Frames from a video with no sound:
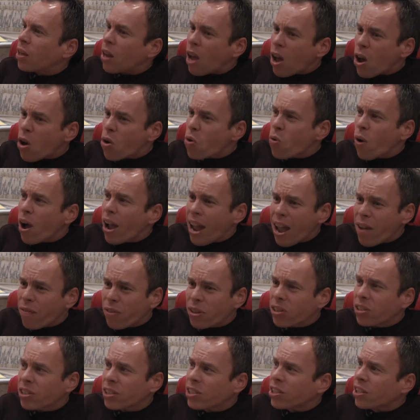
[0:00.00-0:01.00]
No, I
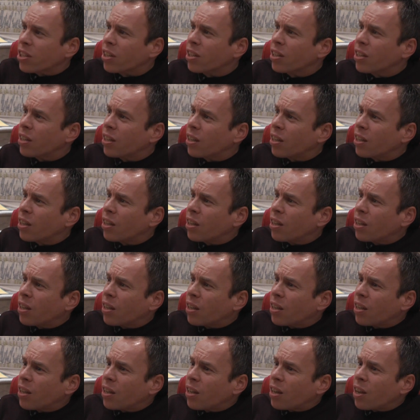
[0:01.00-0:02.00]
haven't.
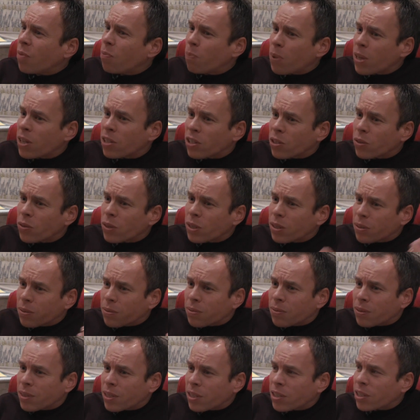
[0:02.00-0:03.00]
I've been to a
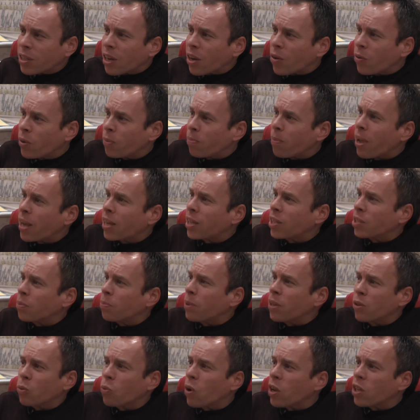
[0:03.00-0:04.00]
disco with Maggie
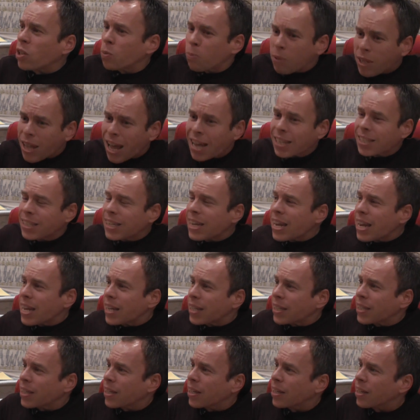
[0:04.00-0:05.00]
Smith once, but that's
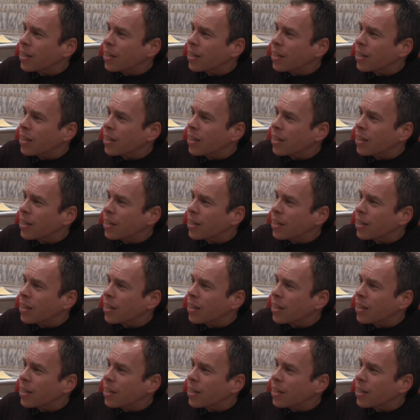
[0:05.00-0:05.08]
it.